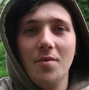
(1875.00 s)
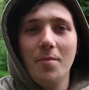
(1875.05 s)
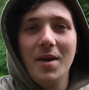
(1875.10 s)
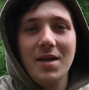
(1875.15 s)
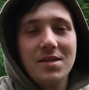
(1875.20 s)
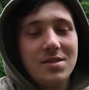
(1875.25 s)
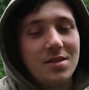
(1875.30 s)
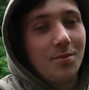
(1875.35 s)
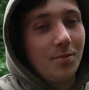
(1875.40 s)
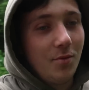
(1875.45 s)
of a
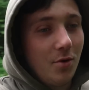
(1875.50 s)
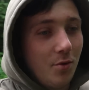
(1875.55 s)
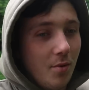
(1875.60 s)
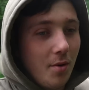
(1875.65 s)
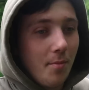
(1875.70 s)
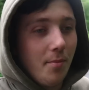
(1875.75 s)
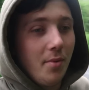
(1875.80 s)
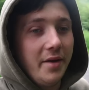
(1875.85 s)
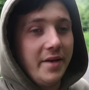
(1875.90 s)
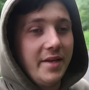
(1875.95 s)
mess at the
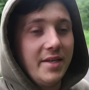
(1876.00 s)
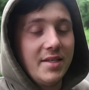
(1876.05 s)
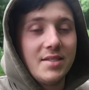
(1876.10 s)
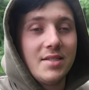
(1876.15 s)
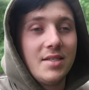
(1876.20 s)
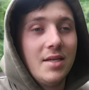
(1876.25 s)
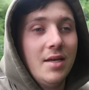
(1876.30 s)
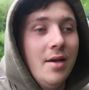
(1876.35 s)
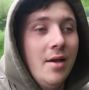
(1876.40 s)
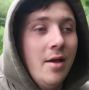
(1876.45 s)
moment, but
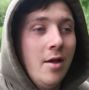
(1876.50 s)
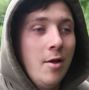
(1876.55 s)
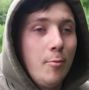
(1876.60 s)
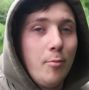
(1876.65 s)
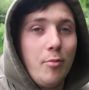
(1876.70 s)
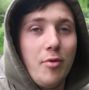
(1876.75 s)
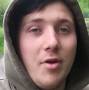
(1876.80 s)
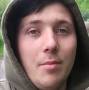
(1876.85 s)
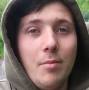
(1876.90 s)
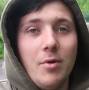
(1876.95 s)
it's
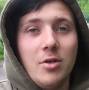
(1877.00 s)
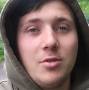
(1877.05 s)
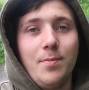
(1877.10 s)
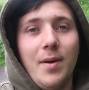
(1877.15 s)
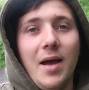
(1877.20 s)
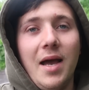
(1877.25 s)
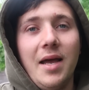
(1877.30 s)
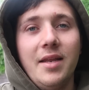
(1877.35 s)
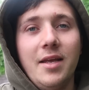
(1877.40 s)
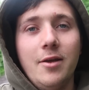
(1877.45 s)
pretty much
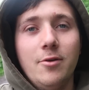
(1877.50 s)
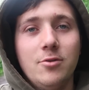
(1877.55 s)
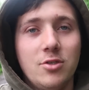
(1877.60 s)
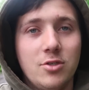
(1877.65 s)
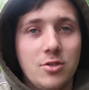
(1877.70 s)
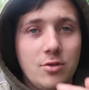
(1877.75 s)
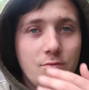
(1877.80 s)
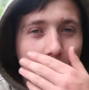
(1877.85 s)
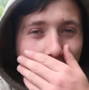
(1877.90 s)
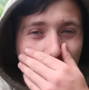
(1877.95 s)
packed now. It's
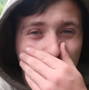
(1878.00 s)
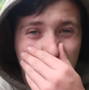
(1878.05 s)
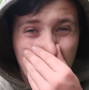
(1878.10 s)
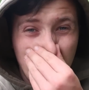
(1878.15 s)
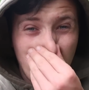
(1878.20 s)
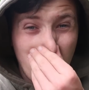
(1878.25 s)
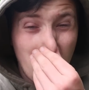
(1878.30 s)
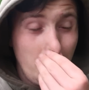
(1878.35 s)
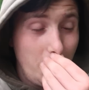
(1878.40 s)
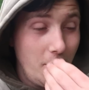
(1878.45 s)
just the rods
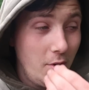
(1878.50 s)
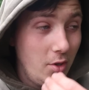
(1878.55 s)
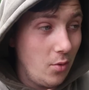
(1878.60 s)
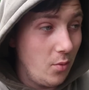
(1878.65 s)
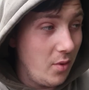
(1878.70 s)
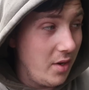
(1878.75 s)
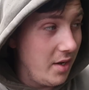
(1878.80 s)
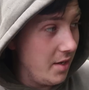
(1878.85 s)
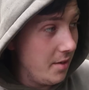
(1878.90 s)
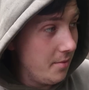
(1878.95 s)
I've got to put
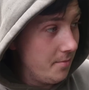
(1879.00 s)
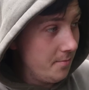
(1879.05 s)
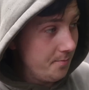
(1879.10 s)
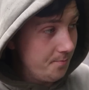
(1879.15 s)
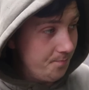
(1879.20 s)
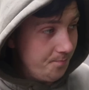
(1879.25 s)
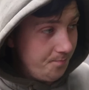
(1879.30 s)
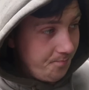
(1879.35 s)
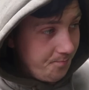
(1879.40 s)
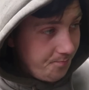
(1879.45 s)
away.
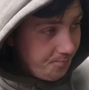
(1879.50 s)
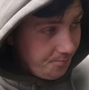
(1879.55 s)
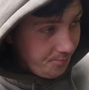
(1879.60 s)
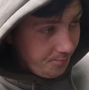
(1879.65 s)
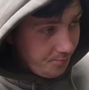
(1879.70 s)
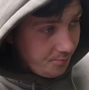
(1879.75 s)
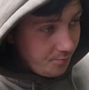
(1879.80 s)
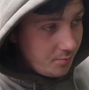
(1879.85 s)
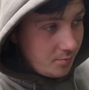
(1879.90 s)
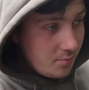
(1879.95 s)

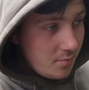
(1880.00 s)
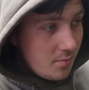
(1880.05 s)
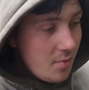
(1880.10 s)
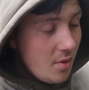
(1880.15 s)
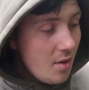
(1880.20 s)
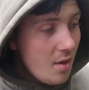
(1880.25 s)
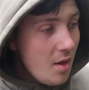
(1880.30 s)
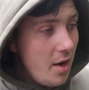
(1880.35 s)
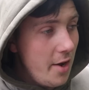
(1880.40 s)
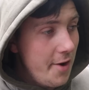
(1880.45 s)

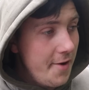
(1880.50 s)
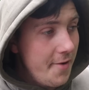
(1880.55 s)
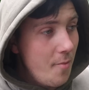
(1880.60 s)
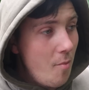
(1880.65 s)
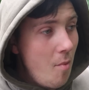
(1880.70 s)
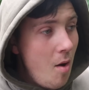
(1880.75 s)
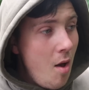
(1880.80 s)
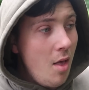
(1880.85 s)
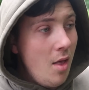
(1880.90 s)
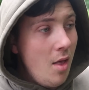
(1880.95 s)
I